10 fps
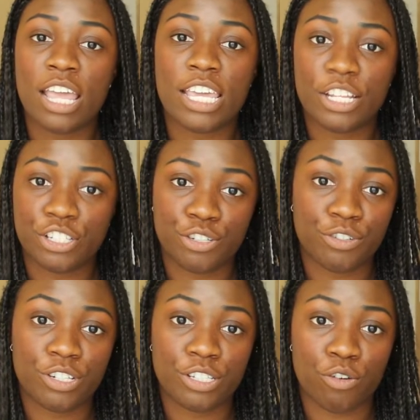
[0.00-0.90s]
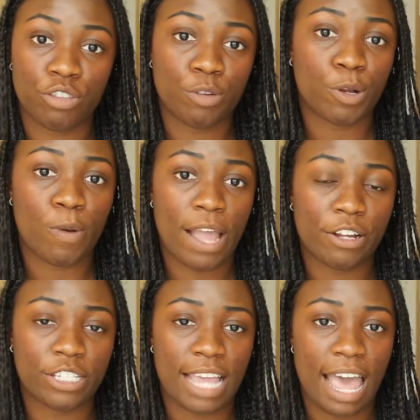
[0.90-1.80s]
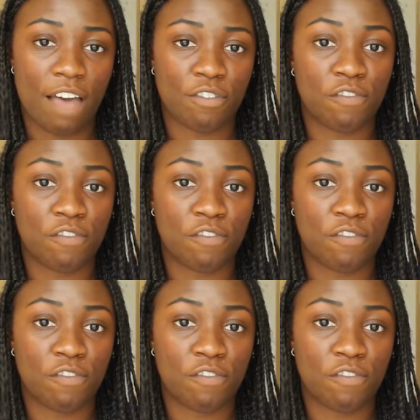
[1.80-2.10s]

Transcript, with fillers: each student is only required to have